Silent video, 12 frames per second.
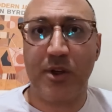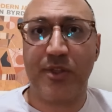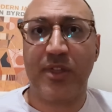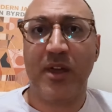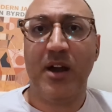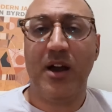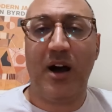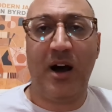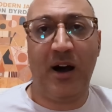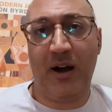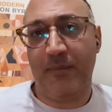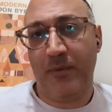with,
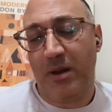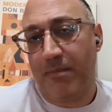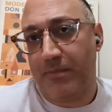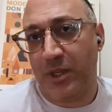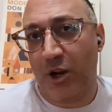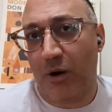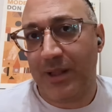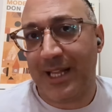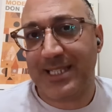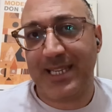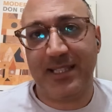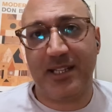you
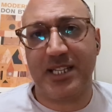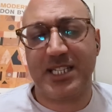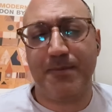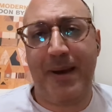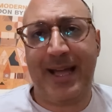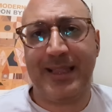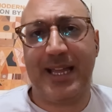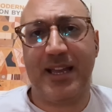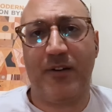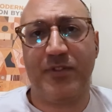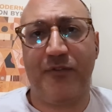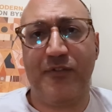know, let's say the
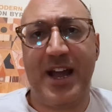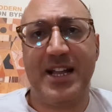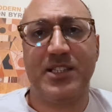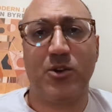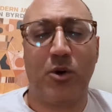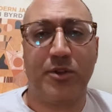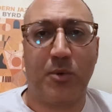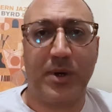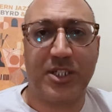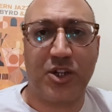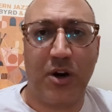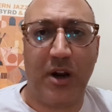dismantling of the fence or
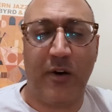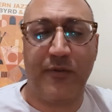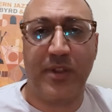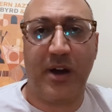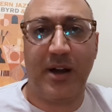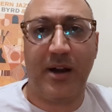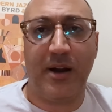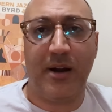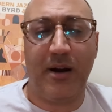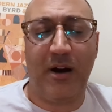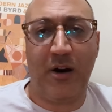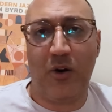the return of
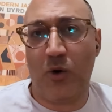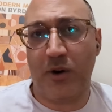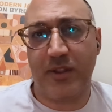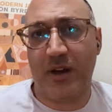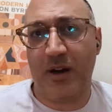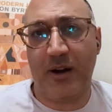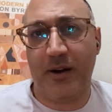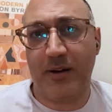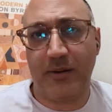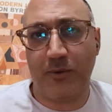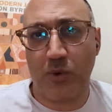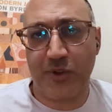the, or
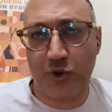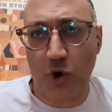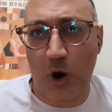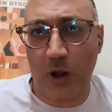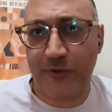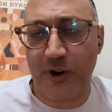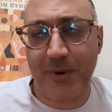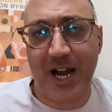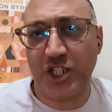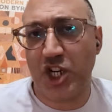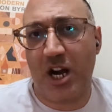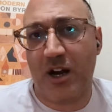the withdrawal
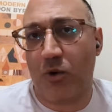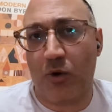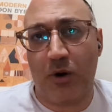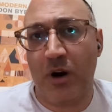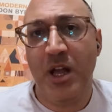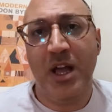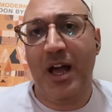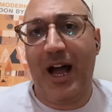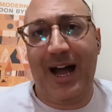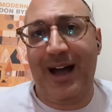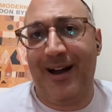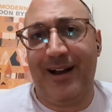from Gaza, or
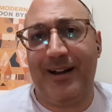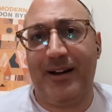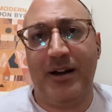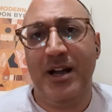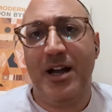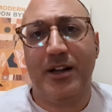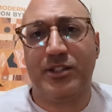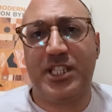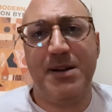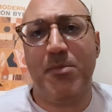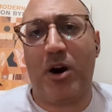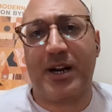
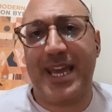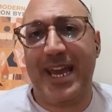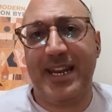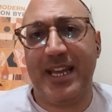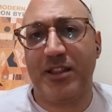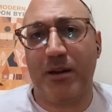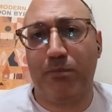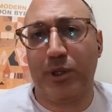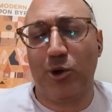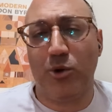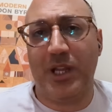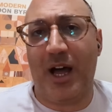demarcating the
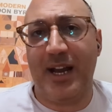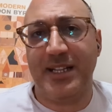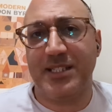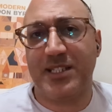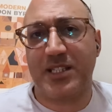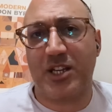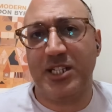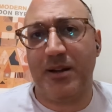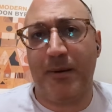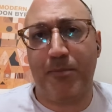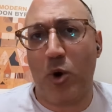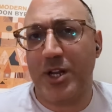blue lines,
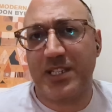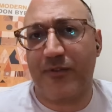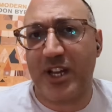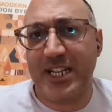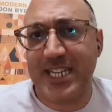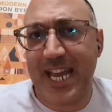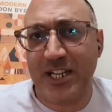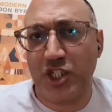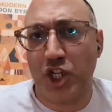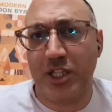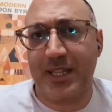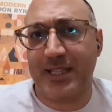points of
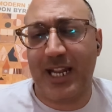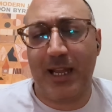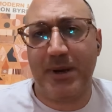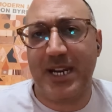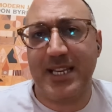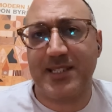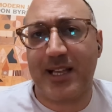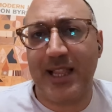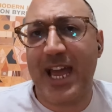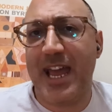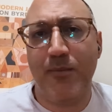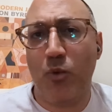contention that the
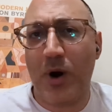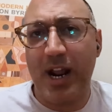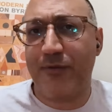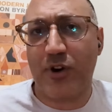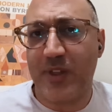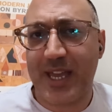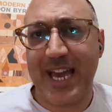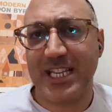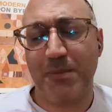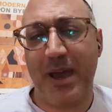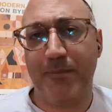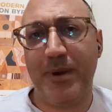Lebanese claim, whatever the
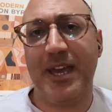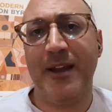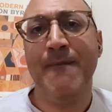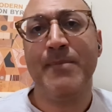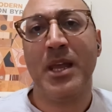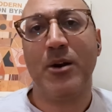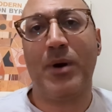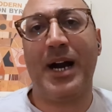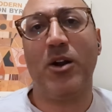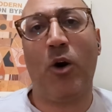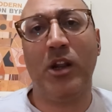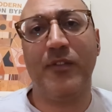case may be,
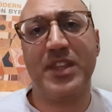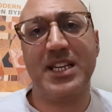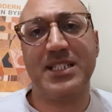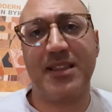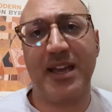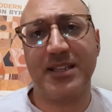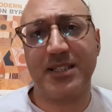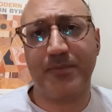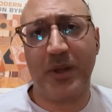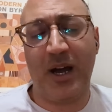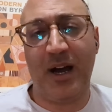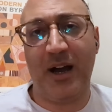right? All of these
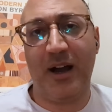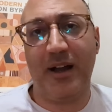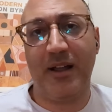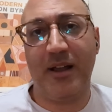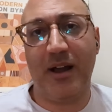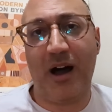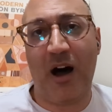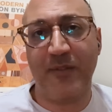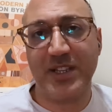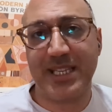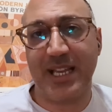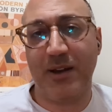things
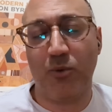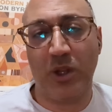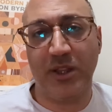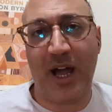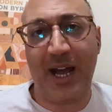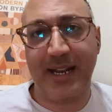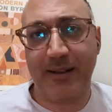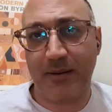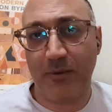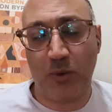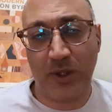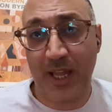obviously will not
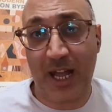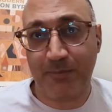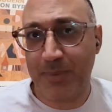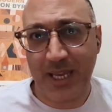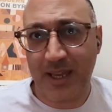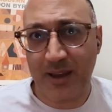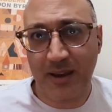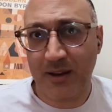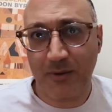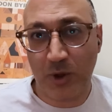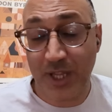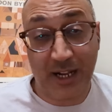
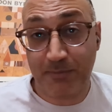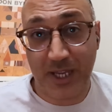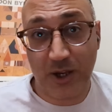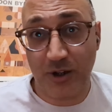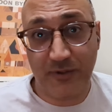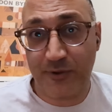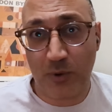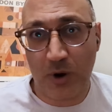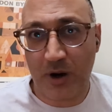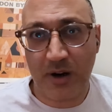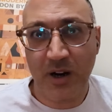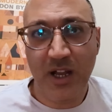be good
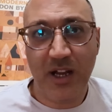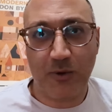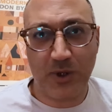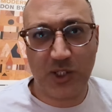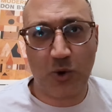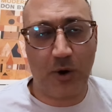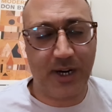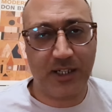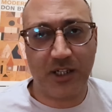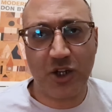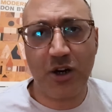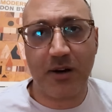for
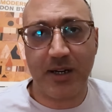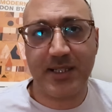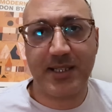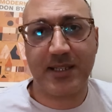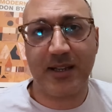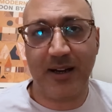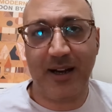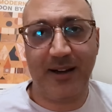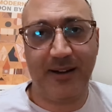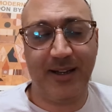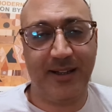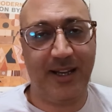restoring deterrence
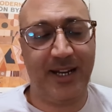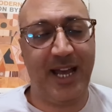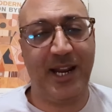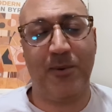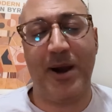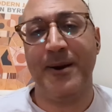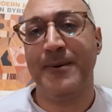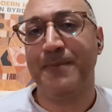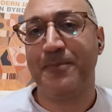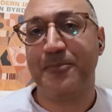in any way.